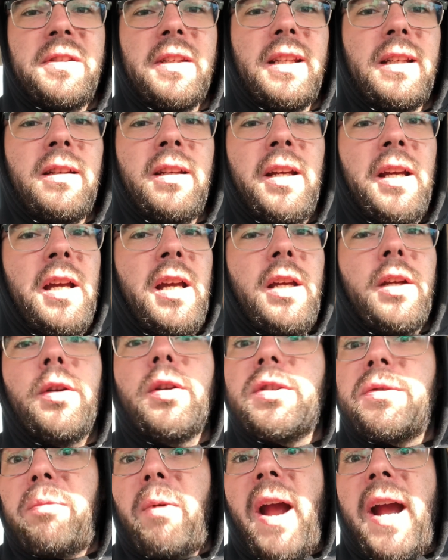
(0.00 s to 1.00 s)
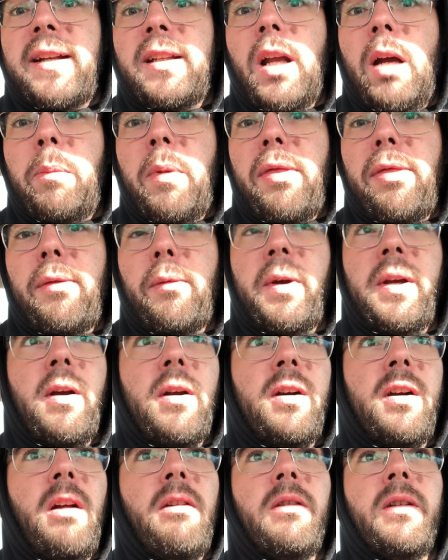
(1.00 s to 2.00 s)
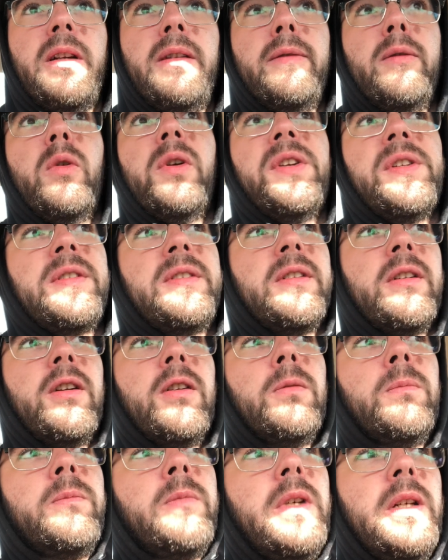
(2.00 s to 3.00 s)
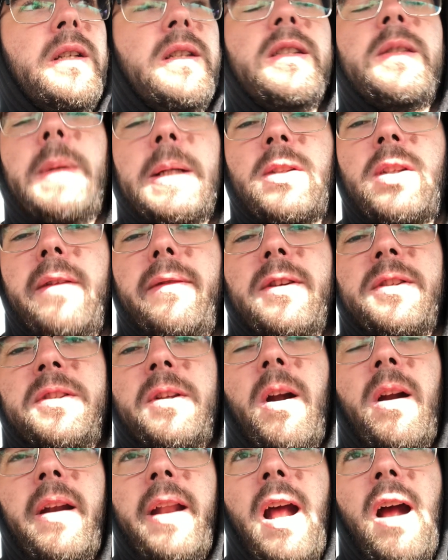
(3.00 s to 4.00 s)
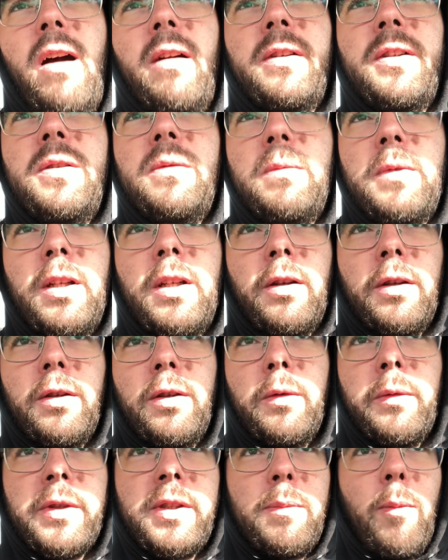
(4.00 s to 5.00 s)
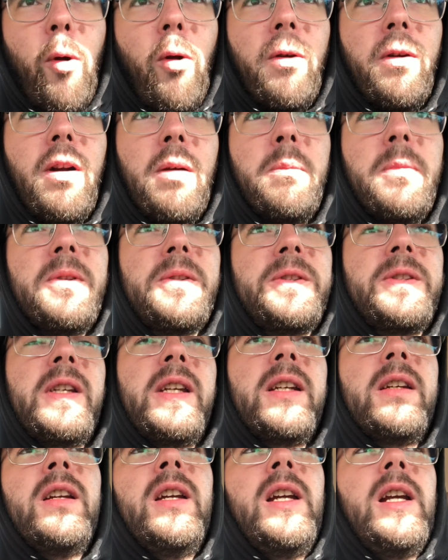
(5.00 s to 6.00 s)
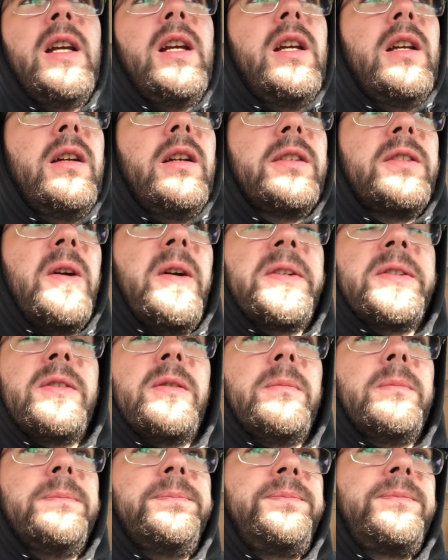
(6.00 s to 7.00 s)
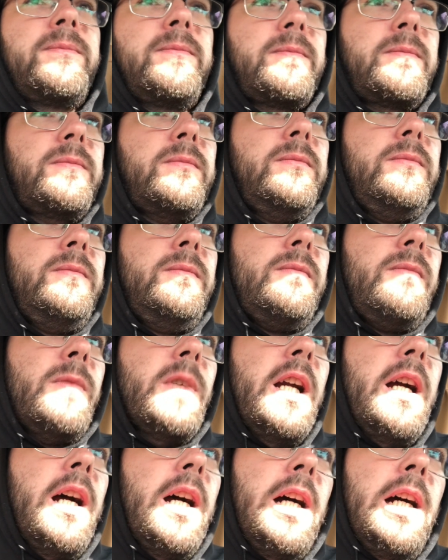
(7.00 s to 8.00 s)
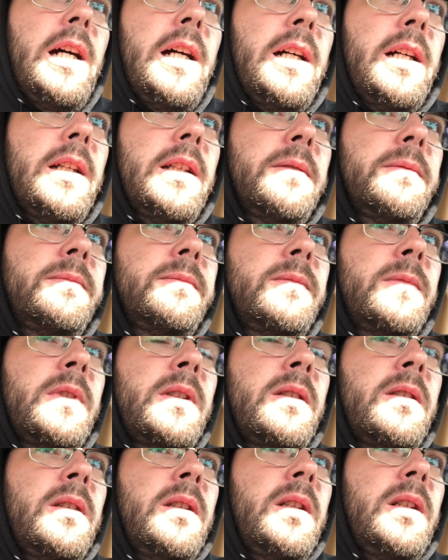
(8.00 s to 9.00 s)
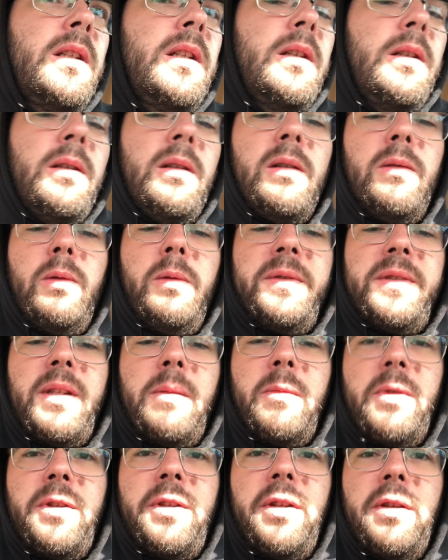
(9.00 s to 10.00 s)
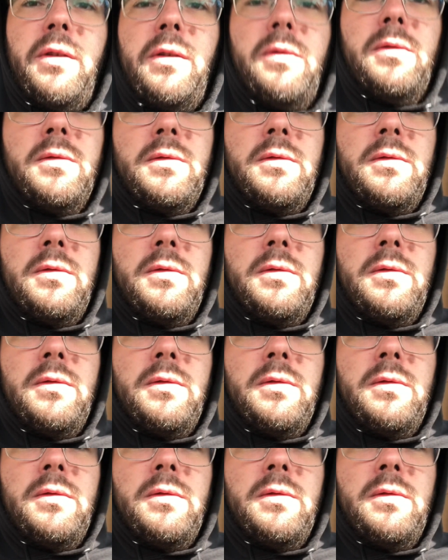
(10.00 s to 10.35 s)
You just racked up a $300 invoice, especially if you're starting out and you're doing smaller numbers. It's awesome. What was number 2?